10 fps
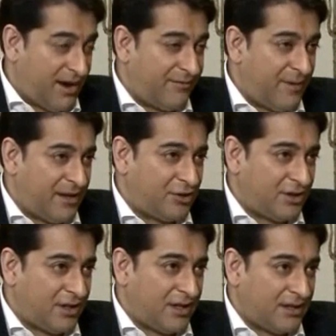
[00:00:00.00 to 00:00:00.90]
you have
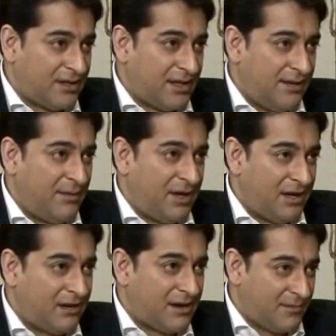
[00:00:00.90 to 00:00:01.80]
mentioned that
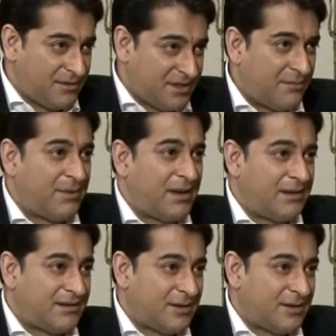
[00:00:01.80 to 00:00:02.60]
Libya comes up